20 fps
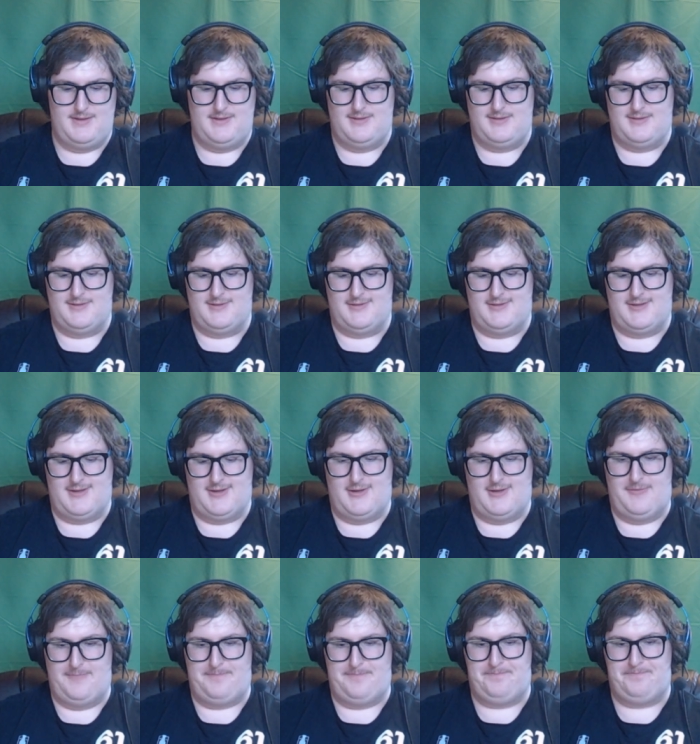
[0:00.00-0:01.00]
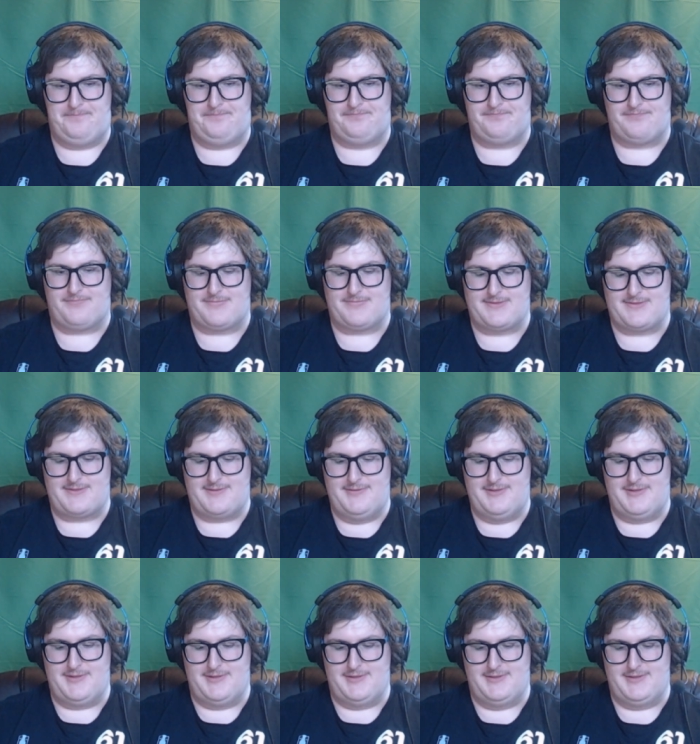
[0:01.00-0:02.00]
So now
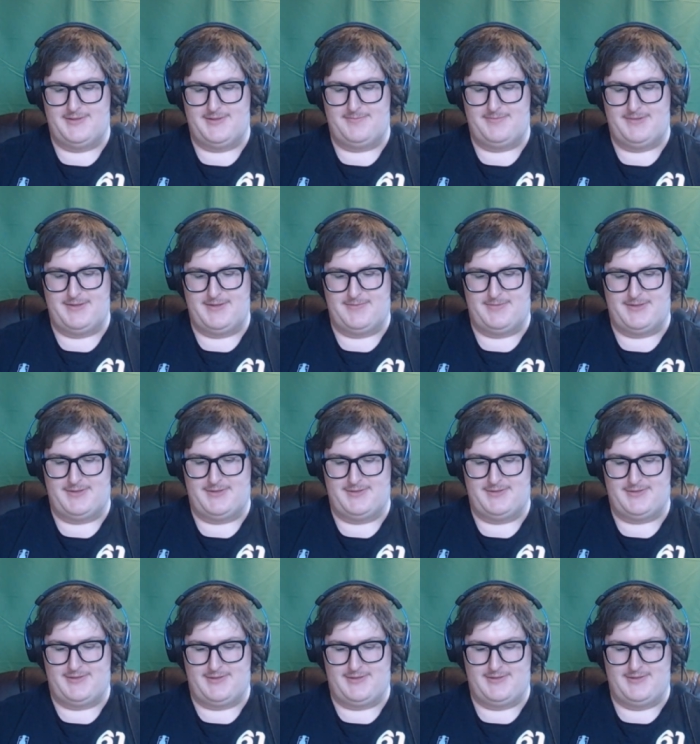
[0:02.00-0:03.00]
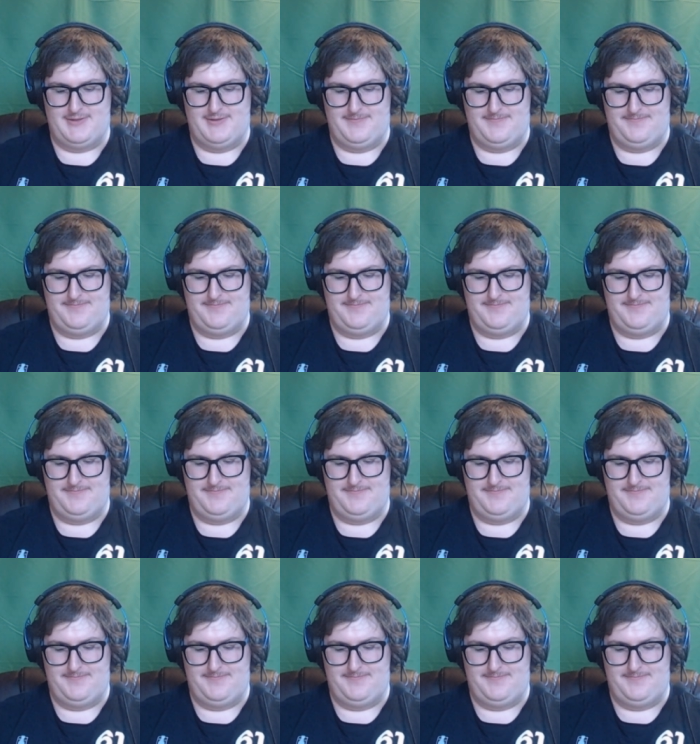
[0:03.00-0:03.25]
we go to the peanut butter chocolate.